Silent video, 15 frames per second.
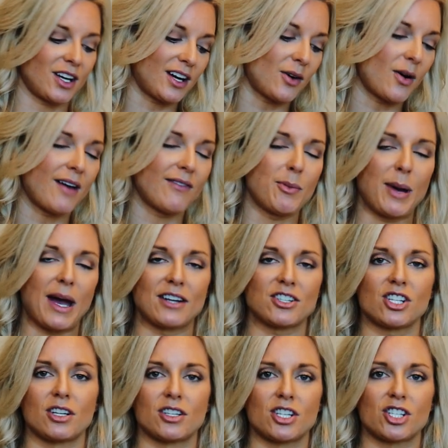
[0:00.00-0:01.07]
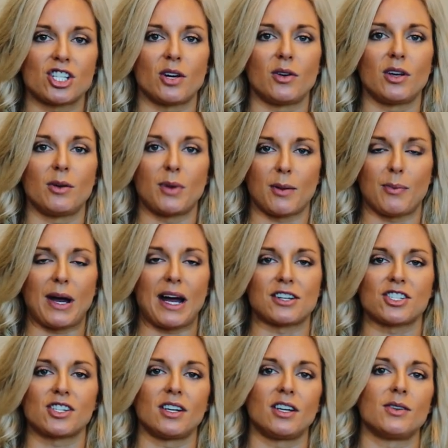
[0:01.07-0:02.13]
And I don't have a patch here to show you, but a
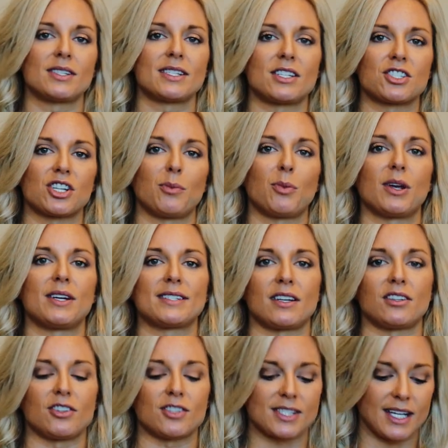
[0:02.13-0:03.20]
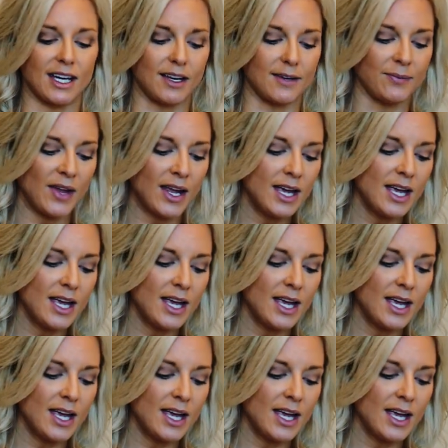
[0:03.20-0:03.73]
patch that you essentially place on your skin.